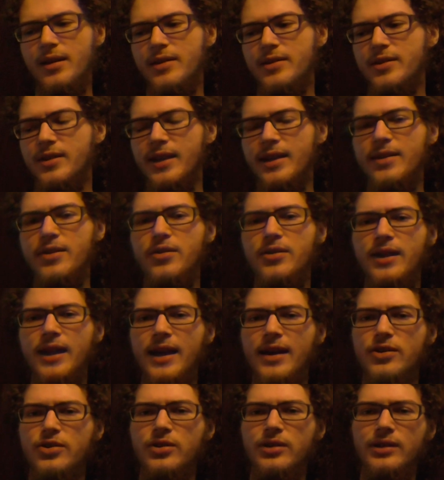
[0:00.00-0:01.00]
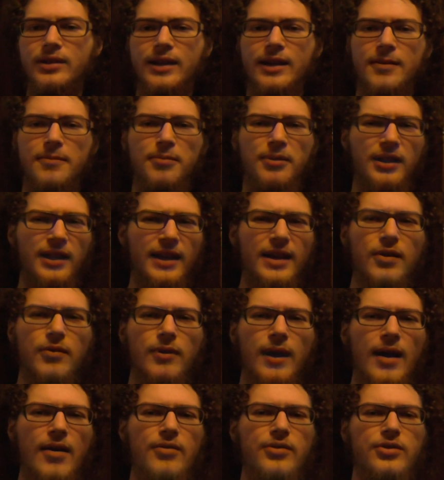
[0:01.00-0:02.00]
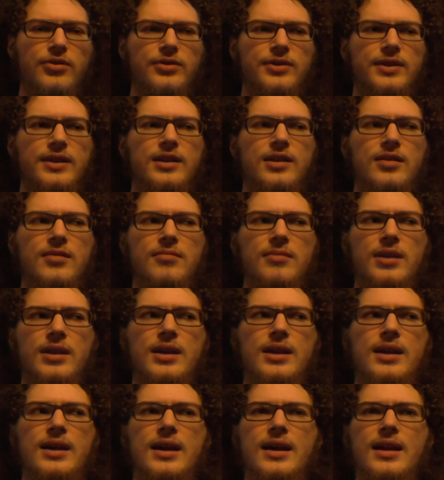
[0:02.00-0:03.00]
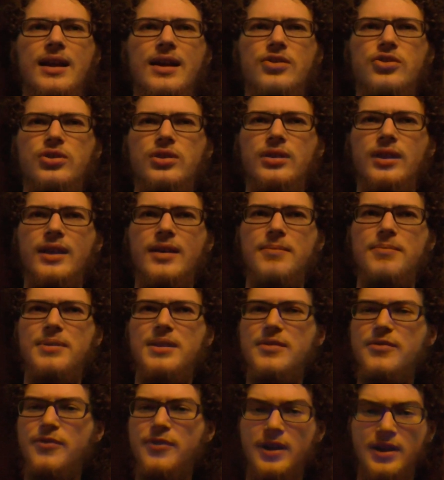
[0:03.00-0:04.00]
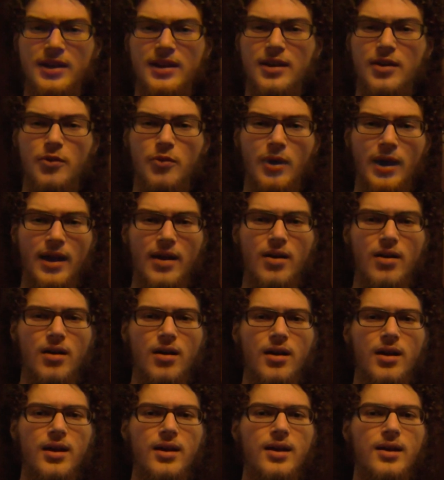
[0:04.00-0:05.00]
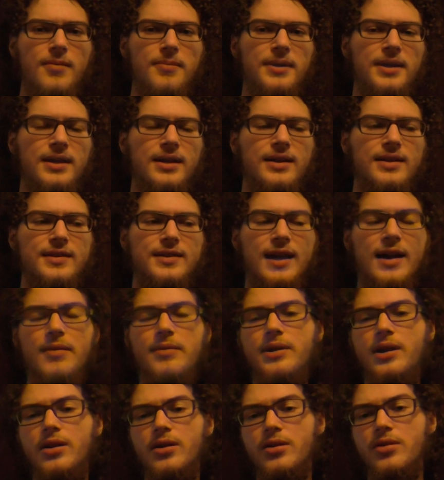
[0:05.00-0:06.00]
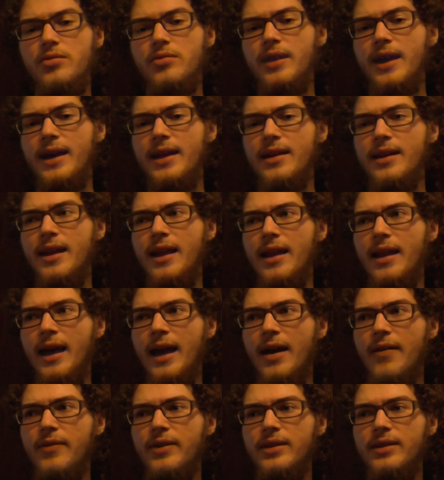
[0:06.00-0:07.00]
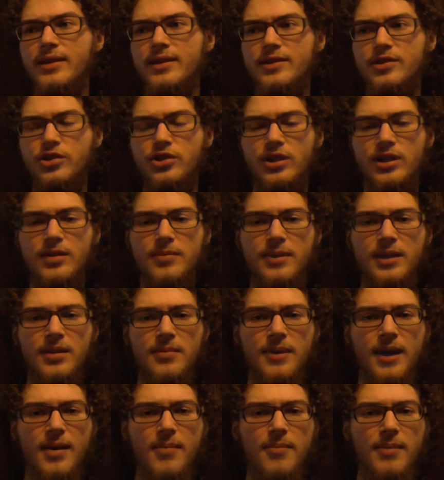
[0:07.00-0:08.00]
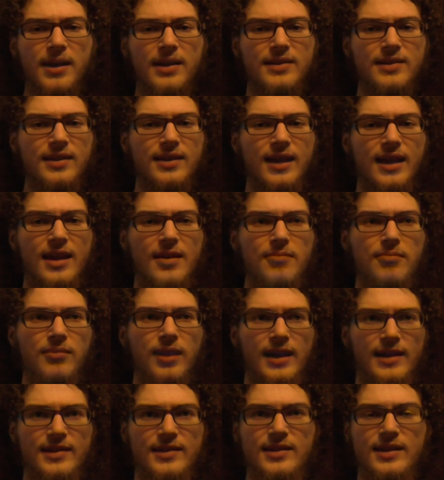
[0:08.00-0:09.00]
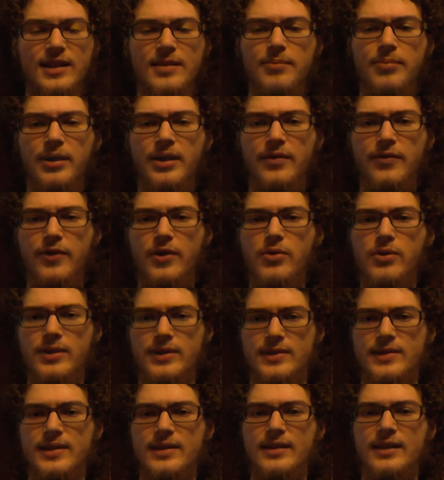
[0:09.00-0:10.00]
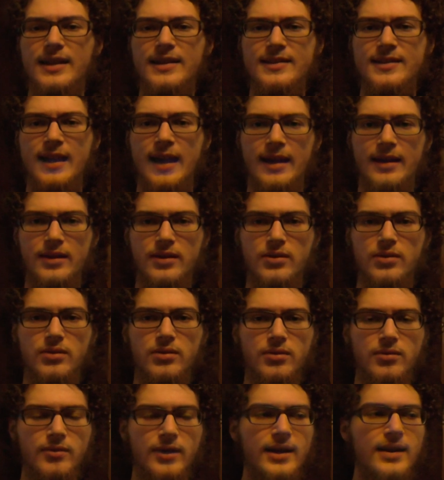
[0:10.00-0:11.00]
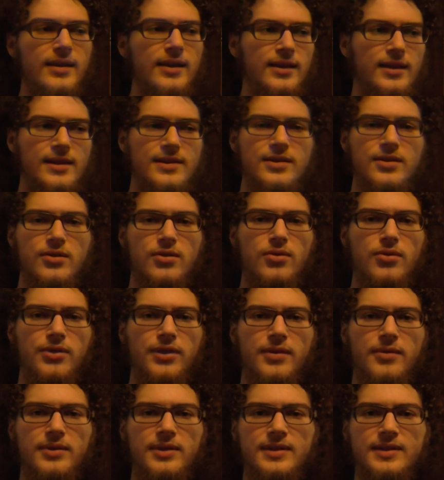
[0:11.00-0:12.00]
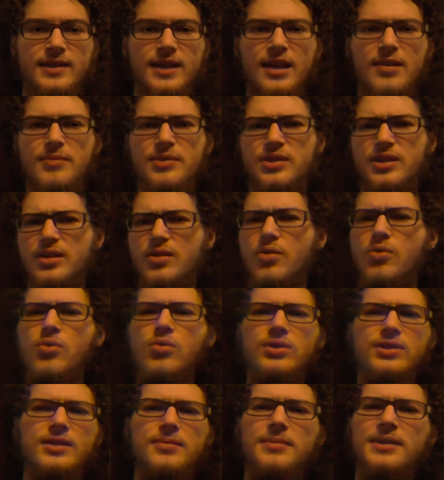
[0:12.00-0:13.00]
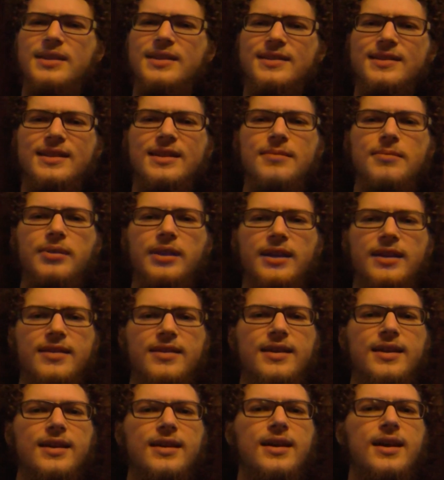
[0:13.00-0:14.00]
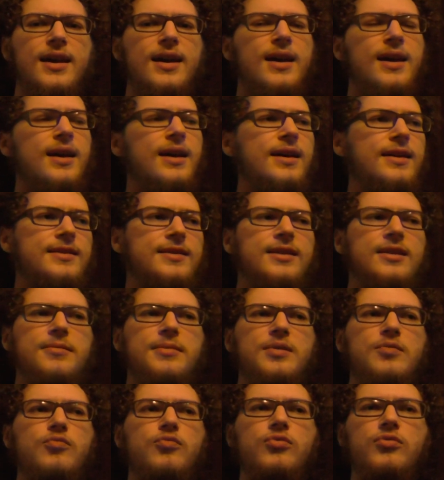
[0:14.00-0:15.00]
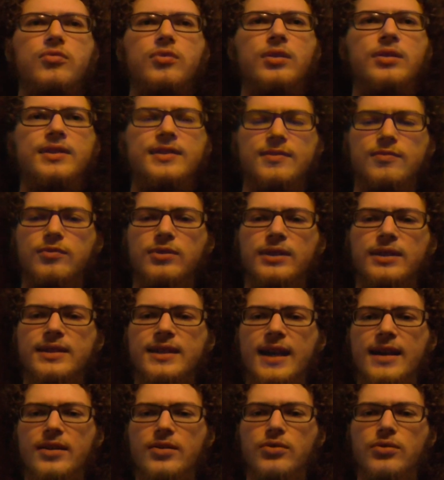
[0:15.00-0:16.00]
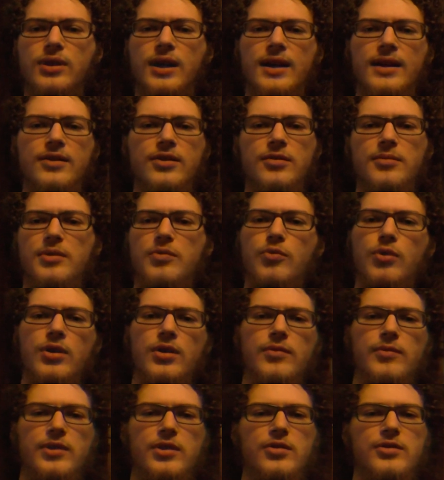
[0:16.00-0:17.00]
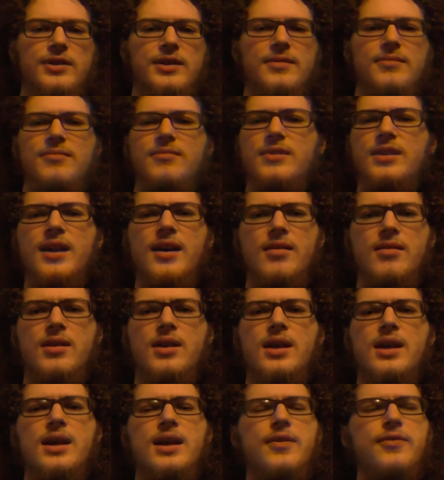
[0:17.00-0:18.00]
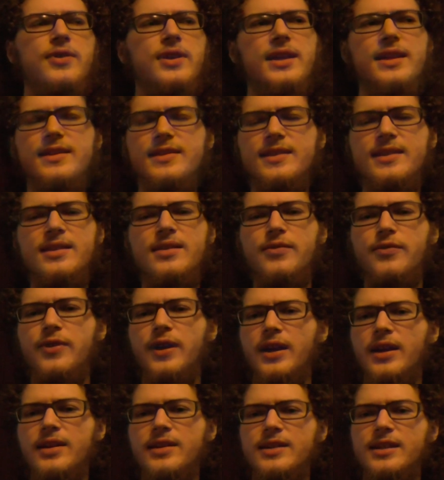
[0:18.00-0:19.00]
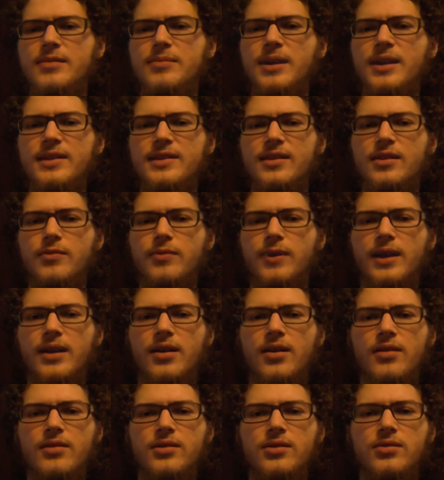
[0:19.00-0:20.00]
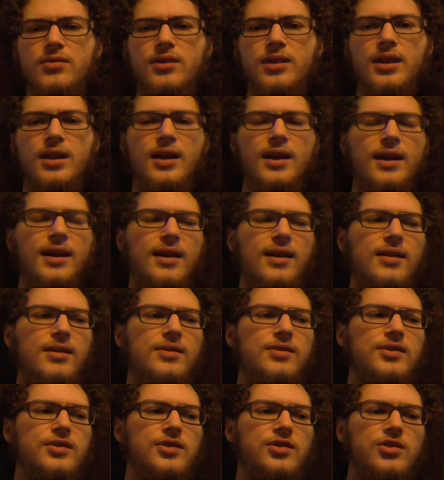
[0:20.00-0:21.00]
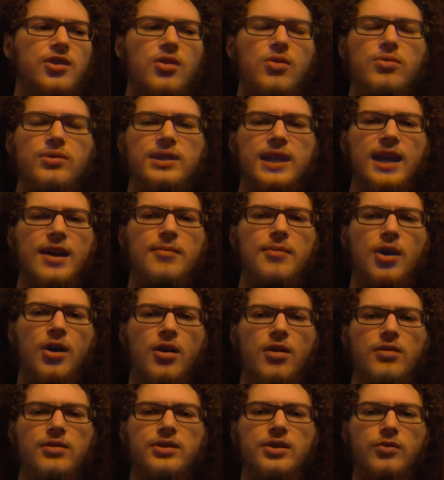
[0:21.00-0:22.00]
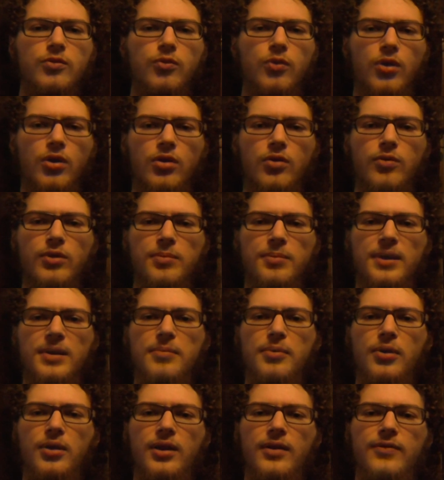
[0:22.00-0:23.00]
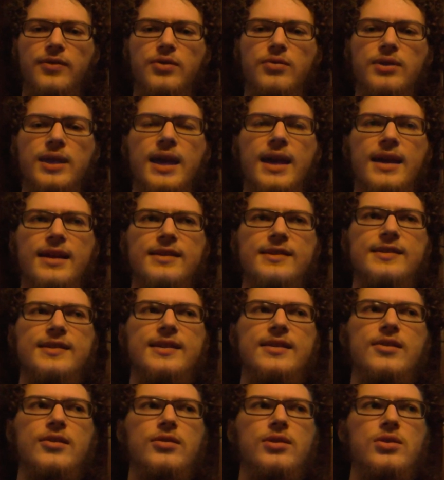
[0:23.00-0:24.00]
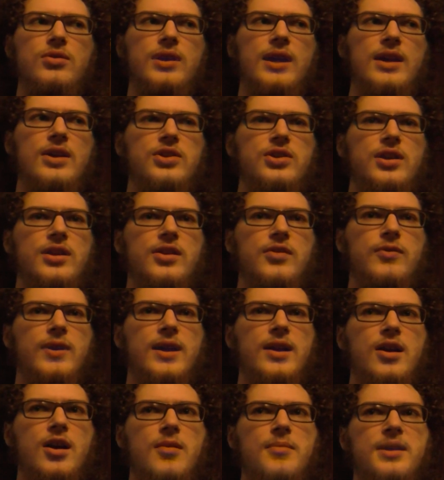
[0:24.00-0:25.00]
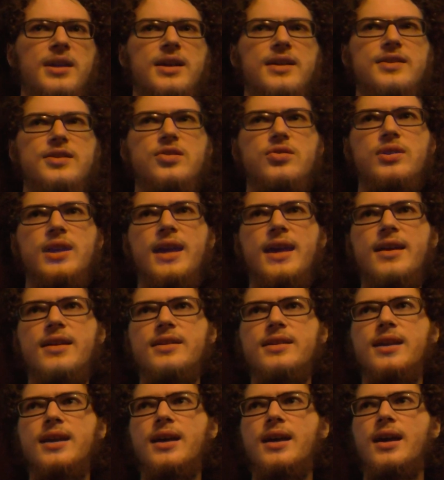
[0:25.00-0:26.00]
so that you can actually like play around your team and actually like be fucking aware. Because I would argue that having this shitty minimap makes the game less team play focused and less tactical, right? Like that's their whole thing with this game, is like, oh, it's gonna be this team play thing. It's gonna be this really tactical COD. You're gonna be working with your team. No, if you can't see the fucking teammates on the radar, dude, it is so damn hard to work with people if you can't see their location on the radar, because you can't